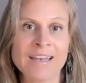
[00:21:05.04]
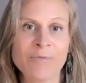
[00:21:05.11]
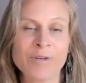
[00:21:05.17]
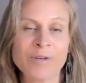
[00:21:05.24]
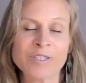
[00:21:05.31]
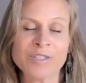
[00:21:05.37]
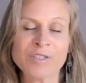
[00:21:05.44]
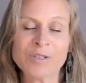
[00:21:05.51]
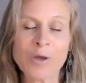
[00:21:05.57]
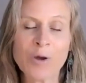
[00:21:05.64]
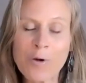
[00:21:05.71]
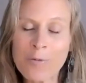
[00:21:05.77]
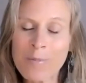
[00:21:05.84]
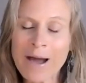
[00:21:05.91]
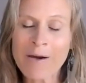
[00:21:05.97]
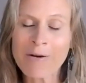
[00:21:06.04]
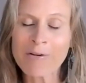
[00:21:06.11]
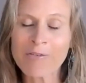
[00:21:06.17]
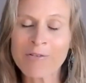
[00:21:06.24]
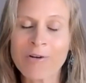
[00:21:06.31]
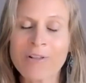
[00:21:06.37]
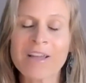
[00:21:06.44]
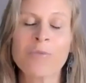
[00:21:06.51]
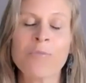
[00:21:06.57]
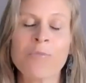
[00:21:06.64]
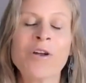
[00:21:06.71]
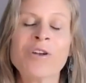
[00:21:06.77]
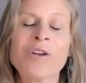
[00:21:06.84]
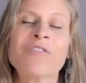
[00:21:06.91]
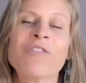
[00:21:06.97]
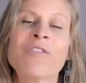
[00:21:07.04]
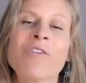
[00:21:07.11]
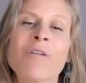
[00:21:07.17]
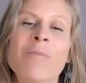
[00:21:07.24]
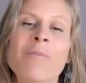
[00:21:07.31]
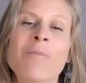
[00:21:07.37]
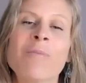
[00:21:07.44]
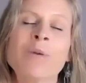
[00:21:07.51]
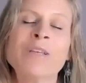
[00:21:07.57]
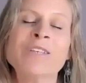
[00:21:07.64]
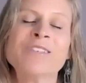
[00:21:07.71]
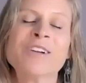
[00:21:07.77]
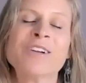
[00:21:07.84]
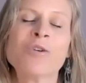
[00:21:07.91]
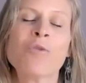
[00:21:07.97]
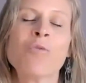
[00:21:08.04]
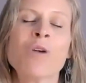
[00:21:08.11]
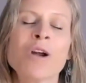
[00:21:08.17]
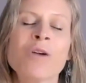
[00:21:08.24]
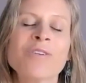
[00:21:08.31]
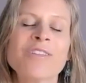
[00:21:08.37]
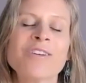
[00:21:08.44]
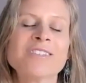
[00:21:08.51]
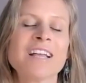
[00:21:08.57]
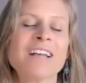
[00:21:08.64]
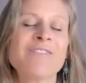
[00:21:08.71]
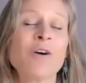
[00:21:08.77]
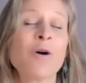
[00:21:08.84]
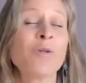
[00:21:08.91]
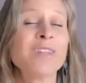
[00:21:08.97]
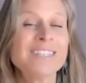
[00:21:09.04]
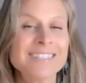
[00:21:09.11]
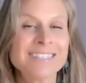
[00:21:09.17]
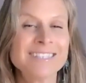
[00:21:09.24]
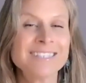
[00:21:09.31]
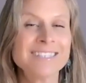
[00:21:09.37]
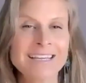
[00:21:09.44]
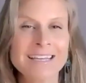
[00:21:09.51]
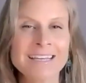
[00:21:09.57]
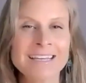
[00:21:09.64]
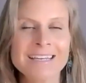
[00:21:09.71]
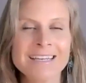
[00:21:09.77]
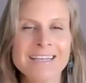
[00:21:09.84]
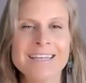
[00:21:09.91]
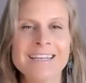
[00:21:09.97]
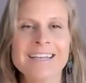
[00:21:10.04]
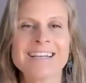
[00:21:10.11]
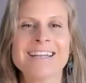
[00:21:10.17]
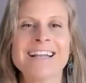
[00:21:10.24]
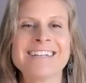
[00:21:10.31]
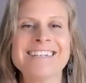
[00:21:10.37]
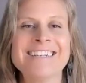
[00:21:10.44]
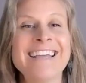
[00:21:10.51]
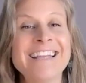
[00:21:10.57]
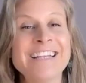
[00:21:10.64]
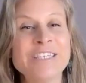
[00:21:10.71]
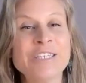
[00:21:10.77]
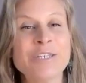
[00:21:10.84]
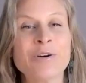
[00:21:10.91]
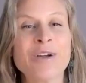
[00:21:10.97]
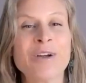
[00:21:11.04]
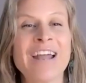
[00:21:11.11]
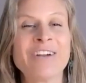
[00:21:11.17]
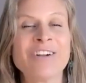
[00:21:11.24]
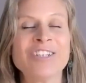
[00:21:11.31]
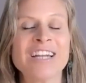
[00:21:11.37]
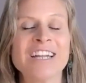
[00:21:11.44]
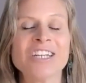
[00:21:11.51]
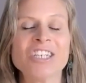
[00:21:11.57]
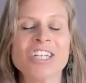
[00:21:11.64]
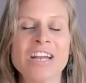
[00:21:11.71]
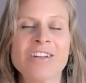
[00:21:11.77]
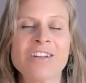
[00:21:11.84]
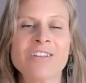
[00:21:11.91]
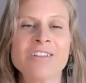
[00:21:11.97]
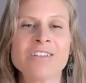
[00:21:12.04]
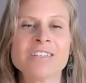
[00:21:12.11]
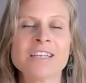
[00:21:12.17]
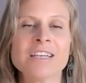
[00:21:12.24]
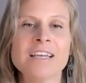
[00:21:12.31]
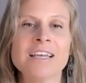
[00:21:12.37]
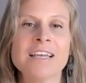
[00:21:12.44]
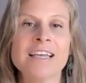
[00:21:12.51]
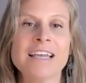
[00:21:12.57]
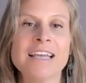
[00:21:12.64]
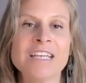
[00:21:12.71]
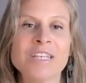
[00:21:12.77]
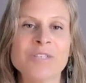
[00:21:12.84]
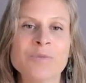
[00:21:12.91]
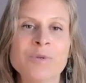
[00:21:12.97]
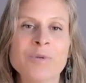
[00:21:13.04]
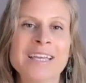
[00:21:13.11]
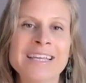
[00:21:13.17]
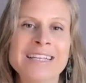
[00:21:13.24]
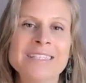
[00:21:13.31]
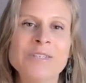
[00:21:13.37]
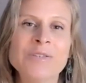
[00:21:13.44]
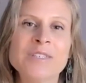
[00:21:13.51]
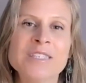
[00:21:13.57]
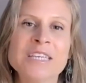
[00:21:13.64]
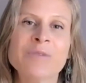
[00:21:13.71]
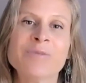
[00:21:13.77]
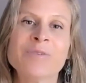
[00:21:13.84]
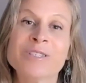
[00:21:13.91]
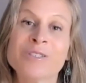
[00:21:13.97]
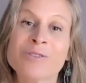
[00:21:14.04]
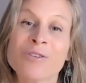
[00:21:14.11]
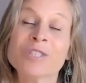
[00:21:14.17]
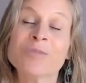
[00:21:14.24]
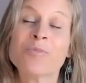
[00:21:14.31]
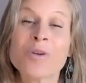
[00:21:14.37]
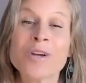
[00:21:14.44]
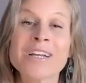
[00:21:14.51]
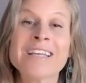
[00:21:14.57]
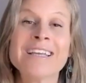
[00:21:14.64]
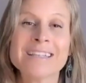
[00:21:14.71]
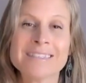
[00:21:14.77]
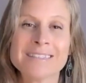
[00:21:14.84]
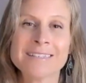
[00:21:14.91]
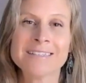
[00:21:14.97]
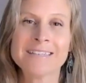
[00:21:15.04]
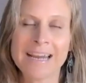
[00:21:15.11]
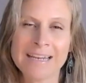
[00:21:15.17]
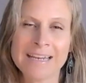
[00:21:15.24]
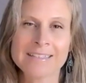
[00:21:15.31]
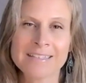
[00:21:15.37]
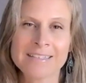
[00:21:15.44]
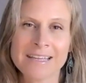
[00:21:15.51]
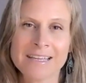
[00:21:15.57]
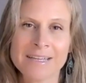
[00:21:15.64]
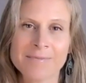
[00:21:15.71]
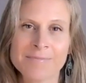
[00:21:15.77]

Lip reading: what's so powerful and wonderful about when we start to work with ourselves holistically, connecting into our energetic channels, is we begin to see results pretty instantaneously.